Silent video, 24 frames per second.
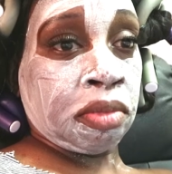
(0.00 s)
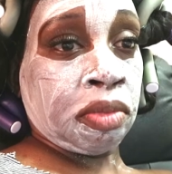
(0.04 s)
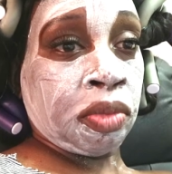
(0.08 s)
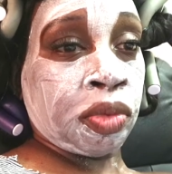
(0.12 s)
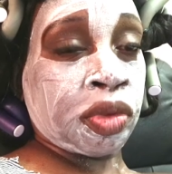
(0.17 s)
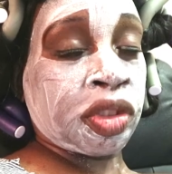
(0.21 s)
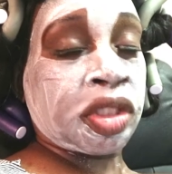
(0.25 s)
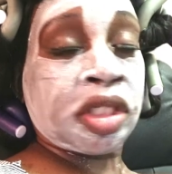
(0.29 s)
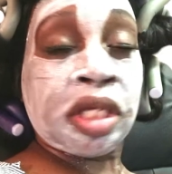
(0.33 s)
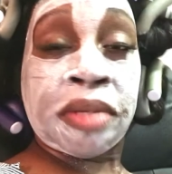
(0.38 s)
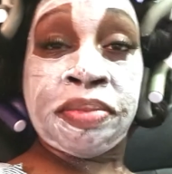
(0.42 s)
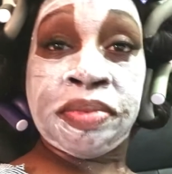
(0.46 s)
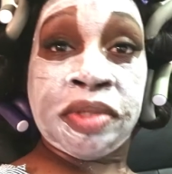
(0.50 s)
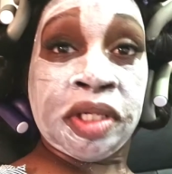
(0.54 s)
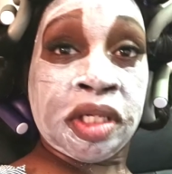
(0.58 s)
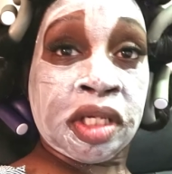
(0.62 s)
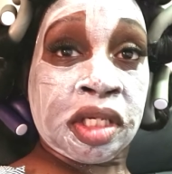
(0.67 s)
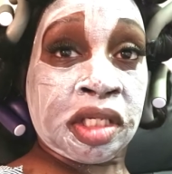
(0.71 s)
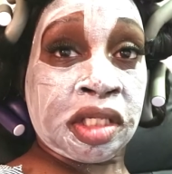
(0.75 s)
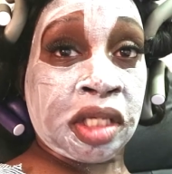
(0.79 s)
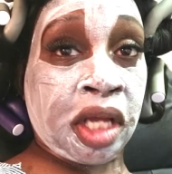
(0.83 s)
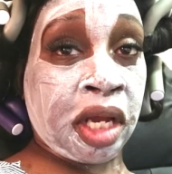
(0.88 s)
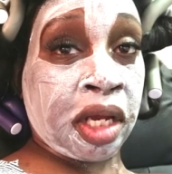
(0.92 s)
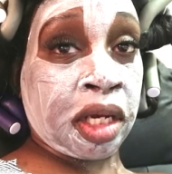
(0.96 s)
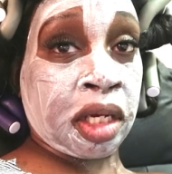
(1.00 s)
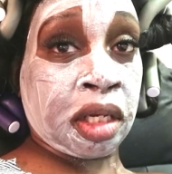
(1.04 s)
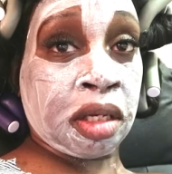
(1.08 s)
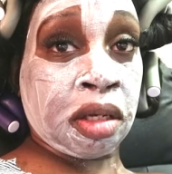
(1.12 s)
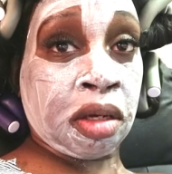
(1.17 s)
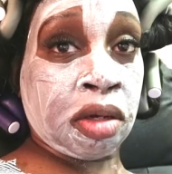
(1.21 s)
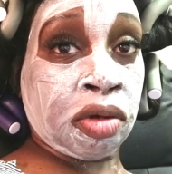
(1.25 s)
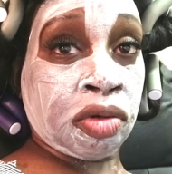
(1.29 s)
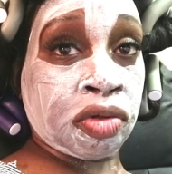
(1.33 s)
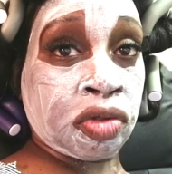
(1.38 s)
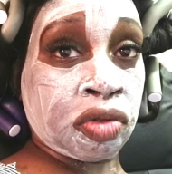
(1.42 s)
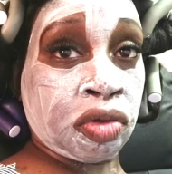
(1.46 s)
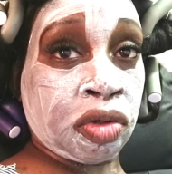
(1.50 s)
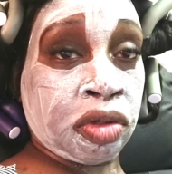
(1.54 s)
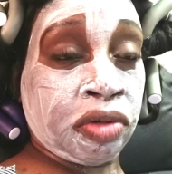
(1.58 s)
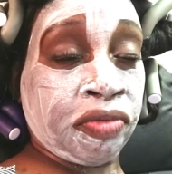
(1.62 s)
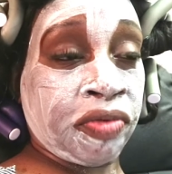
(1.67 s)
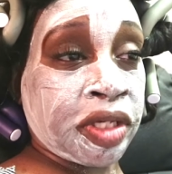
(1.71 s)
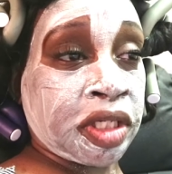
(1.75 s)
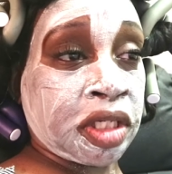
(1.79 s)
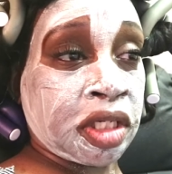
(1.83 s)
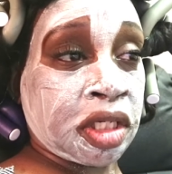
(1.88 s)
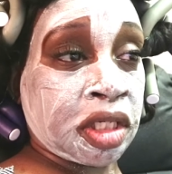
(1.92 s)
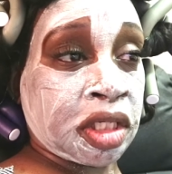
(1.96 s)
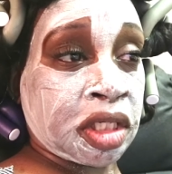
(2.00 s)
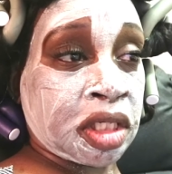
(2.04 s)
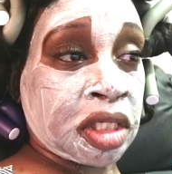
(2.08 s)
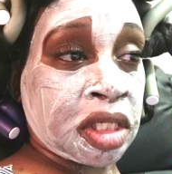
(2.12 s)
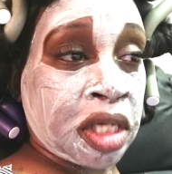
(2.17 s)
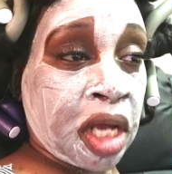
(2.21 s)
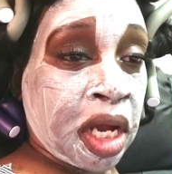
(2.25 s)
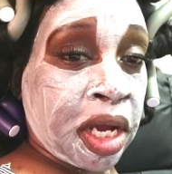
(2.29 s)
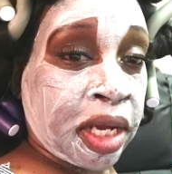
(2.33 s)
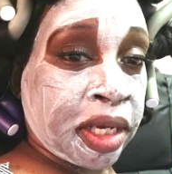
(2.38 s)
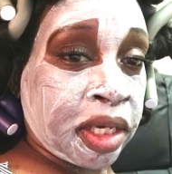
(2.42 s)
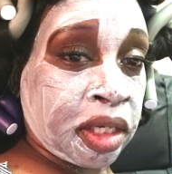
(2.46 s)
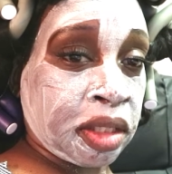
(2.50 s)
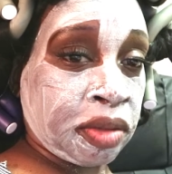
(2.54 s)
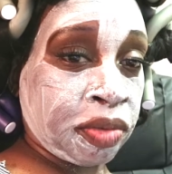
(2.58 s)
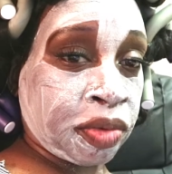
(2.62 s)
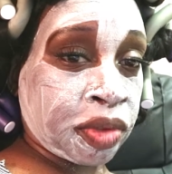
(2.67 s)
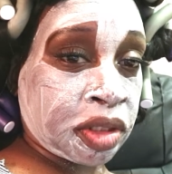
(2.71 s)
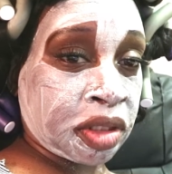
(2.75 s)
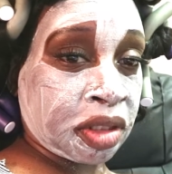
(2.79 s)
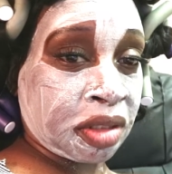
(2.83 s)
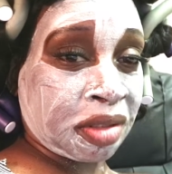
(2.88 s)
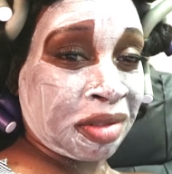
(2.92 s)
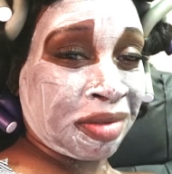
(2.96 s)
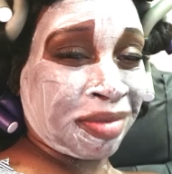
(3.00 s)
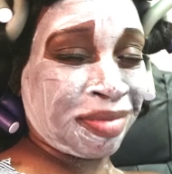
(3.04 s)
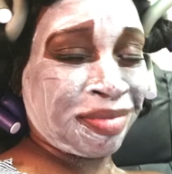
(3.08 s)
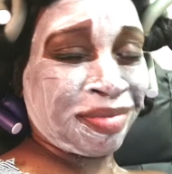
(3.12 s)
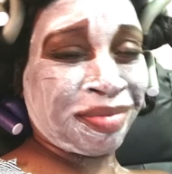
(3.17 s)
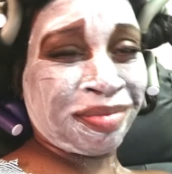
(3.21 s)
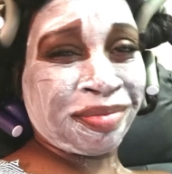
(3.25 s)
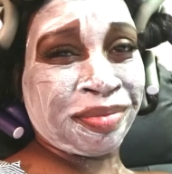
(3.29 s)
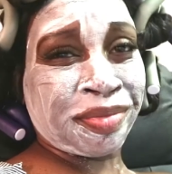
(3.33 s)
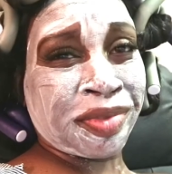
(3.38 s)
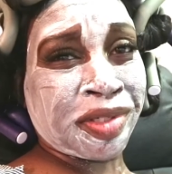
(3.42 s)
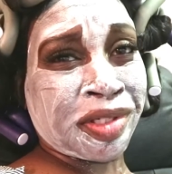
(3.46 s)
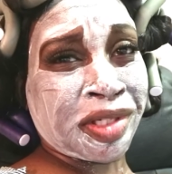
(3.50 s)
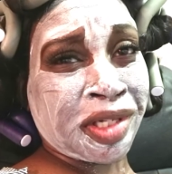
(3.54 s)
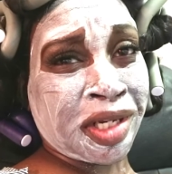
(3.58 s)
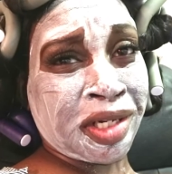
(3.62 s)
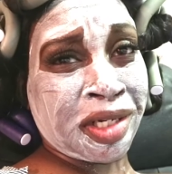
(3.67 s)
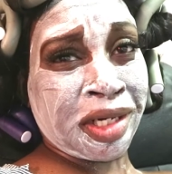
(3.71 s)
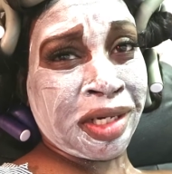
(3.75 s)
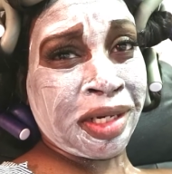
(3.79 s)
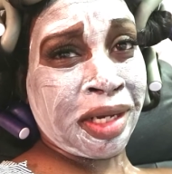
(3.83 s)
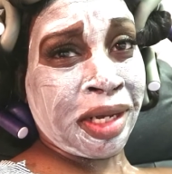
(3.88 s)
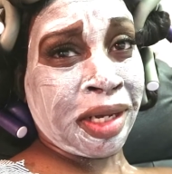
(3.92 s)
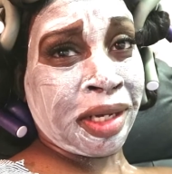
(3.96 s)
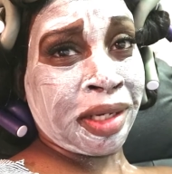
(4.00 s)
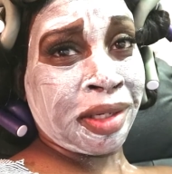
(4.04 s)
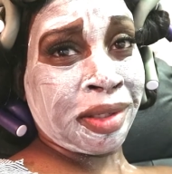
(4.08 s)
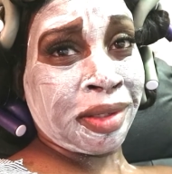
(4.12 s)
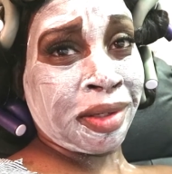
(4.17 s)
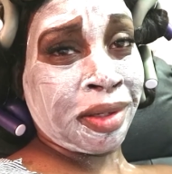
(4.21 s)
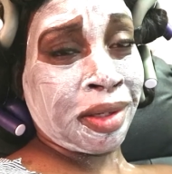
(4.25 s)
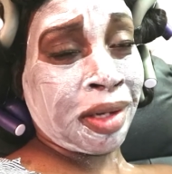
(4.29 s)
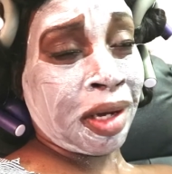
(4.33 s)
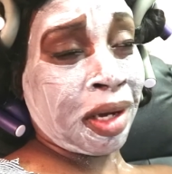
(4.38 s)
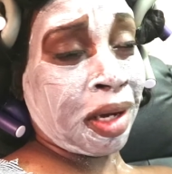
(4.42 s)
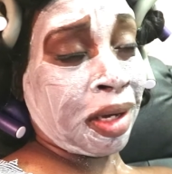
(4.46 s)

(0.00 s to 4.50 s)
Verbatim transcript: when something exciting goes on the rest of this night, which is Sunday night,